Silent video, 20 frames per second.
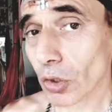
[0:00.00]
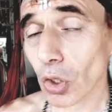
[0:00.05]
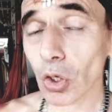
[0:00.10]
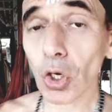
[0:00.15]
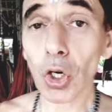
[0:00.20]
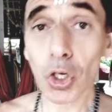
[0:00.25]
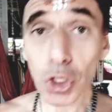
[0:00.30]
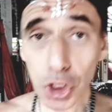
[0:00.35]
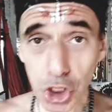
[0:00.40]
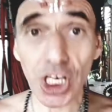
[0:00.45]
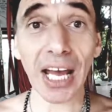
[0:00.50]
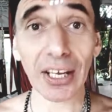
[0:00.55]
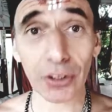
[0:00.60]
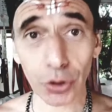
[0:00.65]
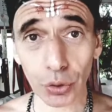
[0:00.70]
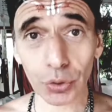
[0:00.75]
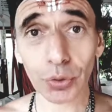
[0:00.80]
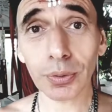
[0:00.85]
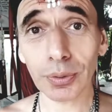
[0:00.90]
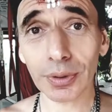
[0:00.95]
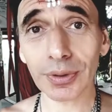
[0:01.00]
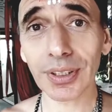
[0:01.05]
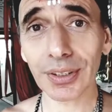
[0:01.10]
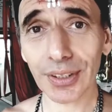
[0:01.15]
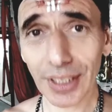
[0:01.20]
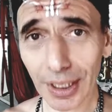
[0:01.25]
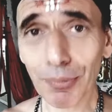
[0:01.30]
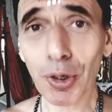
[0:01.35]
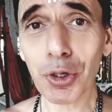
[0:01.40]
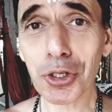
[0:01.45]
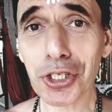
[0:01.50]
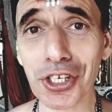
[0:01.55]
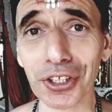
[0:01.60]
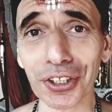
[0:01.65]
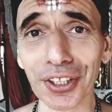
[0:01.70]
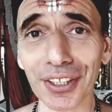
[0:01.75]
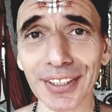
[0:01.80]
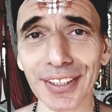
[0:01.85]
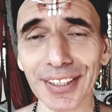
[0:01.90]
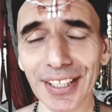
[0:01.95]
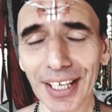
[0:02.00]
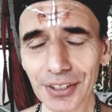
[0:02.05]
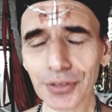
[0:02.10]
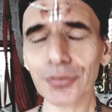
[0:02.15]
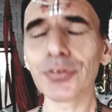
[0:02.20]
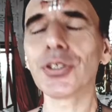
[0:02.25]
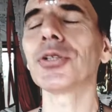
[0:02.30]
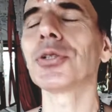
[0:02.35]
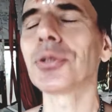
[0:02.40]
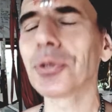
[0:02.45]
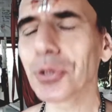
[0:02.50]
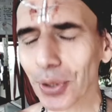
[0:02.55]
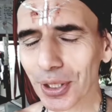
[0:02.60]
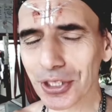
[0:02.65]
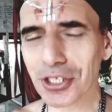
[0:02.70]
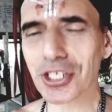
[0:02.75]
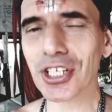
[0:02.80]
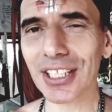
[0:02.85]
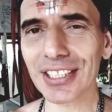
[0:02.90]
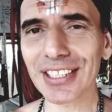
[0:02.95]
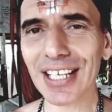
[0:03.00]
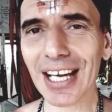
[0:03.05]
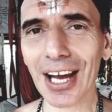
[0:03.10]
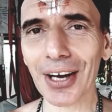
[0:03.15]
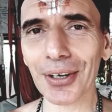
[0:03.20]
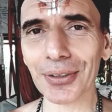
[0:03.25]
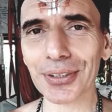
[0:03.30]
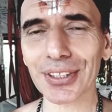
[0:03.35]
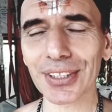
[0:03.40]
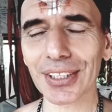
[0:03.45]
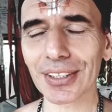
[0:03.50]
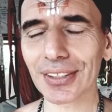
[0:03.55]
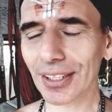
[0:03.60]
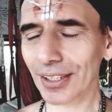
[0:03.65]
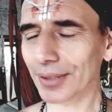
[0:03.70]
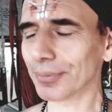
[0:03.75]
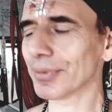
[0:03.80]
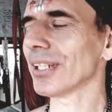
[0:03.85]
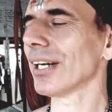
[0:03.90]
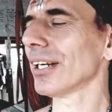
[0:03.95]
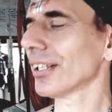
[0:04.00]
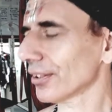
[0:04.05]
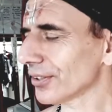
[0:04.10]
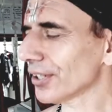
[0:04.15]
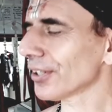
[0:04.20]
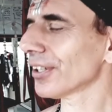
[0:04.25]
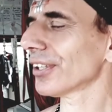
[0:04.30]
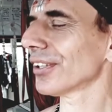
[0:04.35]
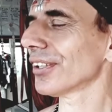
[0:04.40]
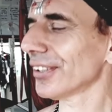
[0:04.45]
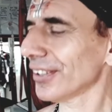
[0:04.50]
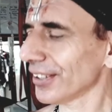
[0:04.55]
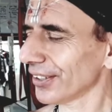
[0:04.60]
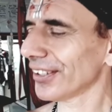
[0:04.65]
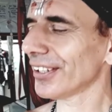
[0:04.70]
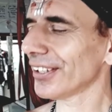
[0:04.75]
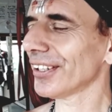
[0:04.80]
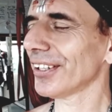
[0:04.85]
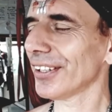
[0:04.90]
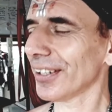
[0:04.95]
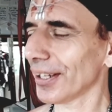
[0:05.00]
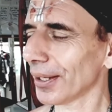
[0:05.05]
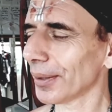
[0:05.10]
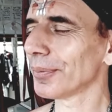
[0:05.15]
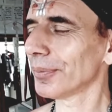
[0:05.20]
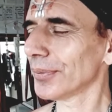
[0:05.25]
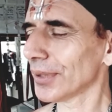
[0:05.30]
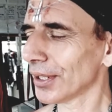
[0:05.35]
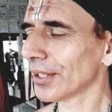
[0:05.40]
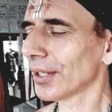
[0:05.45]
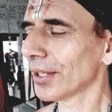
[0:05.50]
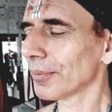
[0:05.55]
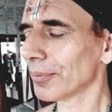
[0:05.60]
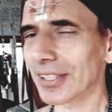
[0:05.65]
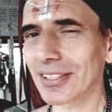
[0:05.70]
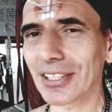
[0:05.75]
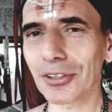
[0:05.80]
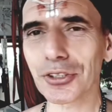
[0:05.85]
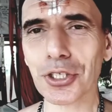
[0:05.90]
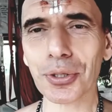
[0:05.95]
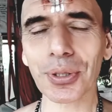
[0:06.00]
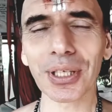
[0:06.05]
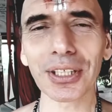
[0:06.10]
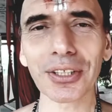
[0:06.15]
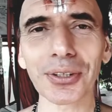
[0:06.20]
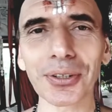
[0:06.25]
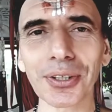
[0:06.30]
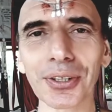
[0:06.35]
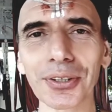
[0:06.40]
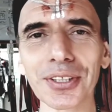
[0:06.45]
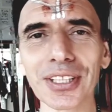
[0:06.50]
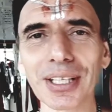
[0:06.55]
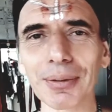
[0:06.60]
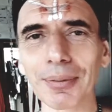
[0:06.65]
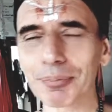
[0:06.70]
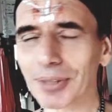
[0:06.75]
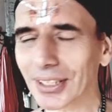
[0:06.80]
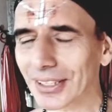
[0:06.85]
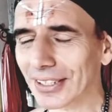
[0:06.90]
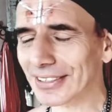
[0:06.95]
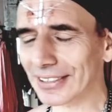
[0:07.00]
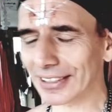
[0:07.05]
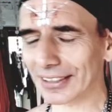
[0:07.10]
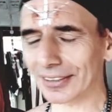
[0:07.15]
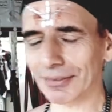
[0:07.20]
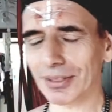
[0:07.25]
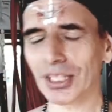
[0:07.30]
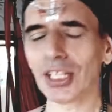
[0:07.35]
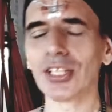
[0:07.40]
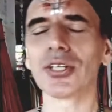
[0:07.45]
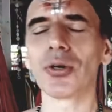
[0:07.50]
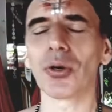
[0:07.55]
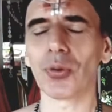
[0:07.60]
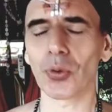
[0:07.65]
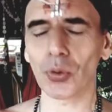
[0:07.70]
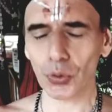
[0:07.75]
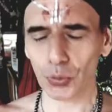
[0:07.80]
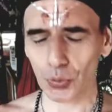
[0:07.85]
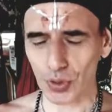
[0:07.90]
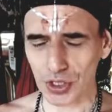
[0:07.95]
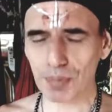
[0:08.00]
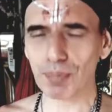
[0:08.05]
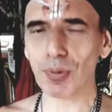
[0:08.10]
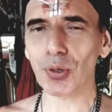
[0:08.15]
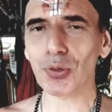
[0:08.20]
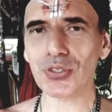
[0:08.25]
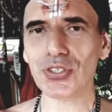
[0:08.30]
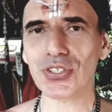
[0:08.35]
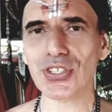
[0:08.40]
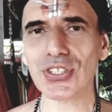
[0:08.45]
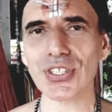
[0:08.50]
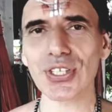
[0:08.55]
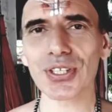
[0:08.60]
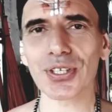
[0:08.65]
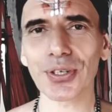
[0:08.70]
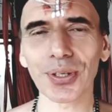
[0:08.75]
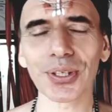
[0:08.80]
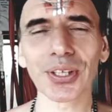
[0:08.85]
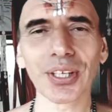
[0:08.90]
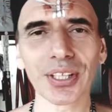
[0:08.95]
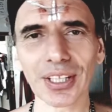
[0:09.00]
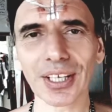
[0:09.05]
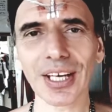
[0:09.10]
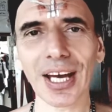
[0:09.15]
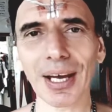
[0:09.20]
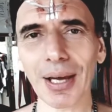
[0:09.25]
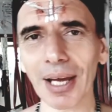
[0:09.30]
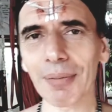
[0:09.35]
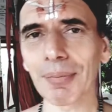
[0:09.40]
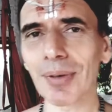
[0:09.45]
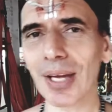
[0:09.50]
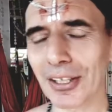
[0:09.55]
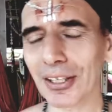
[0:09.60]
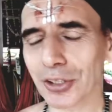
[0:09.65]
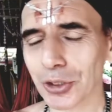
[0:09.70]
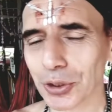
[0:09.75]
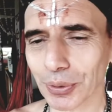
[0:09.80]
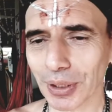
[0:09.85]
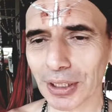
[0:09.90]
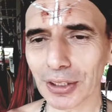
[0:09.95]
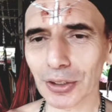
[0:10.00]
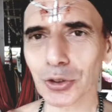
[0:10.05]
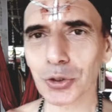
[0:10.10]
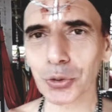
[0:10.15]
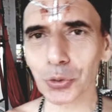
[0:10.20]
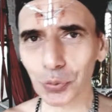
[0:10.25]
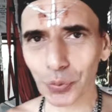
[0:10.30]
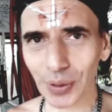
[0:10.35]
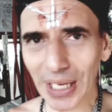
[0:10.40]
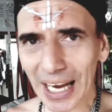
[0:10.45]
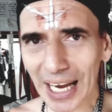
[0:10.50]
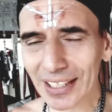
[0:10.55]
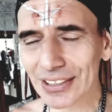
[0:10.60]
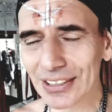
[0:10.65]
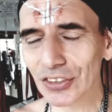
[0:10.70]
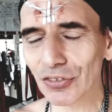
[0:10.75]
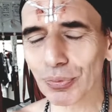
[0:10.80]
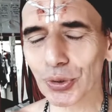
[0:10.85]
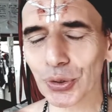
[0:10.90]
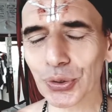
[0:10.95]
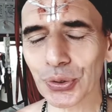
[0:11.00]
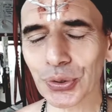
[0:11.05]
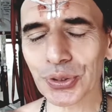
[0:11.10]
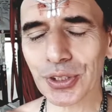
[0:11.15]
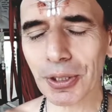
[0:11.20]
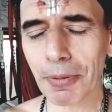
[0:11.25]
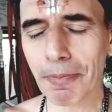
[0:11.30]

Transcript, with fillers: a shadow emotion and you've got to go and check it out and be like okay yeah i'm getting triggered i'm getting a response eh, i'm entering into reactive mode